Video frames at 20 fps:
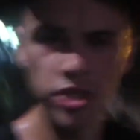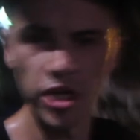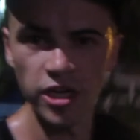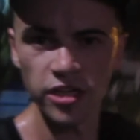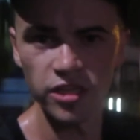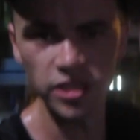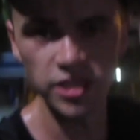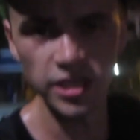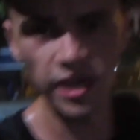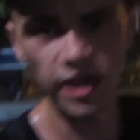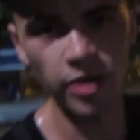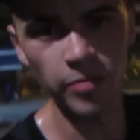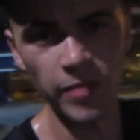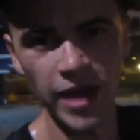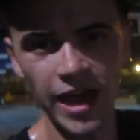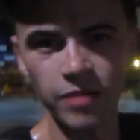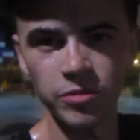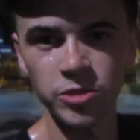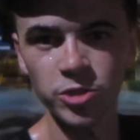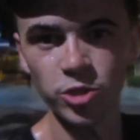Check this out. I'm
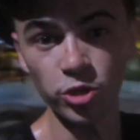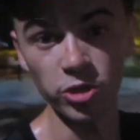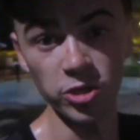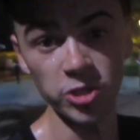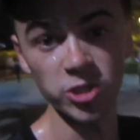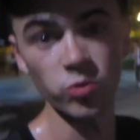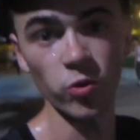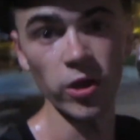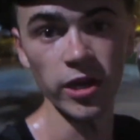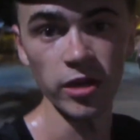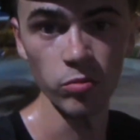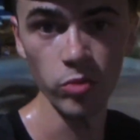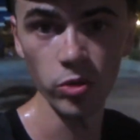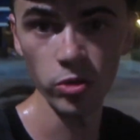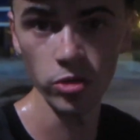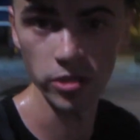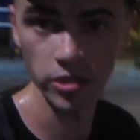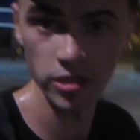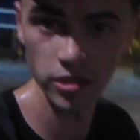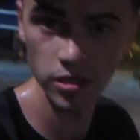absolutely sweating
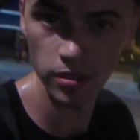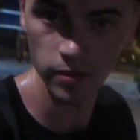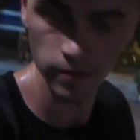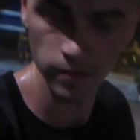bullets.